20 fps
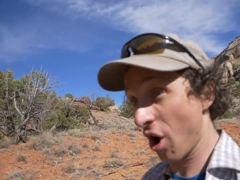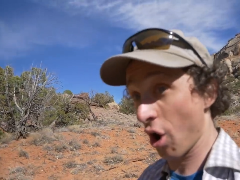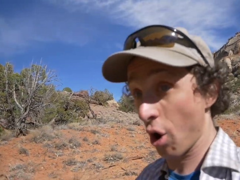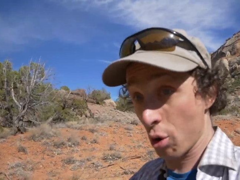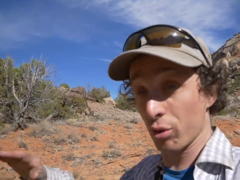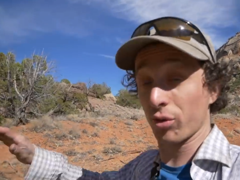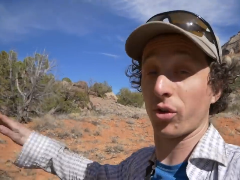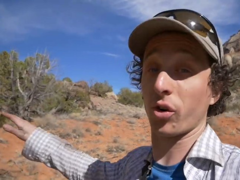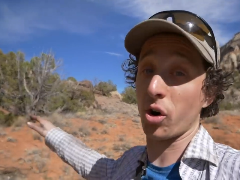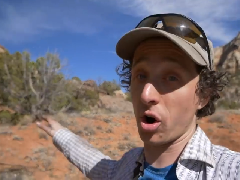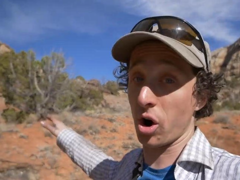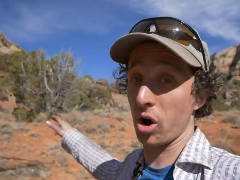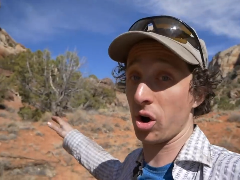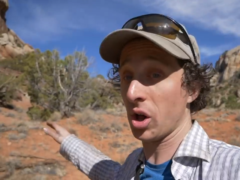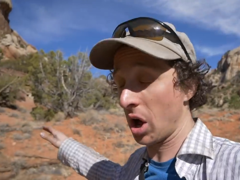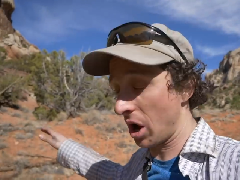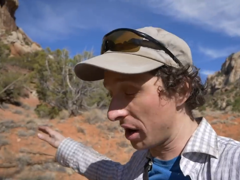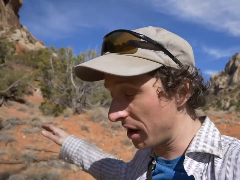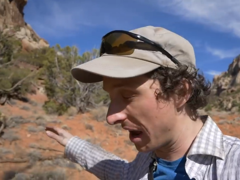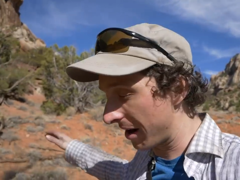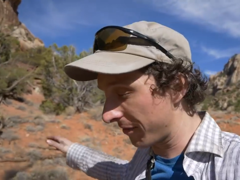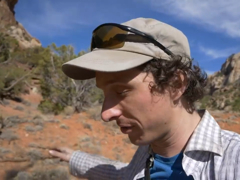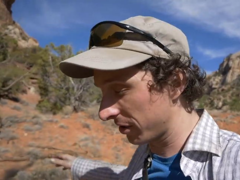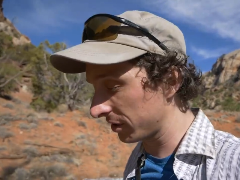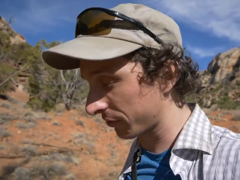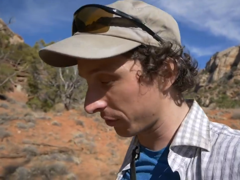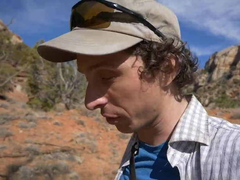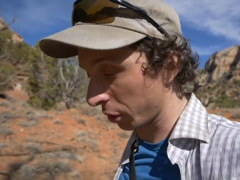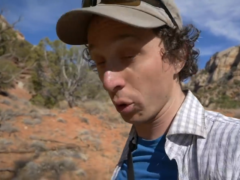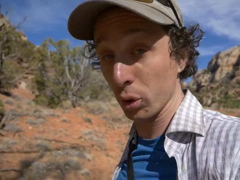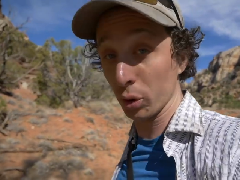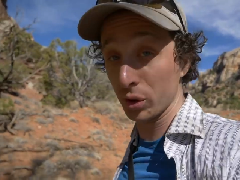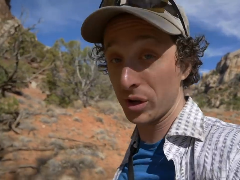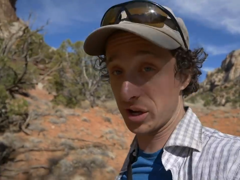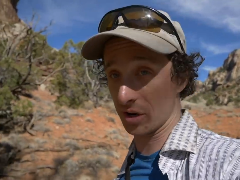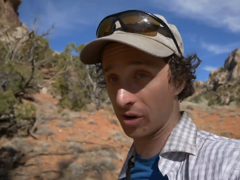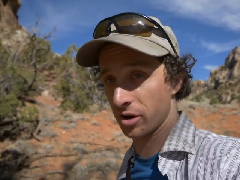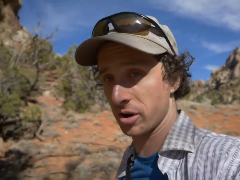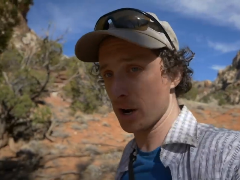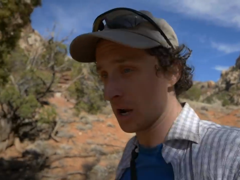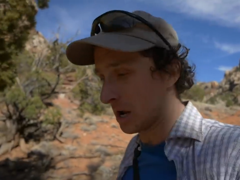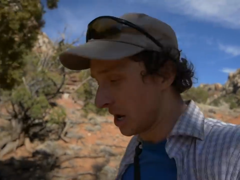overall, on average for the whole year,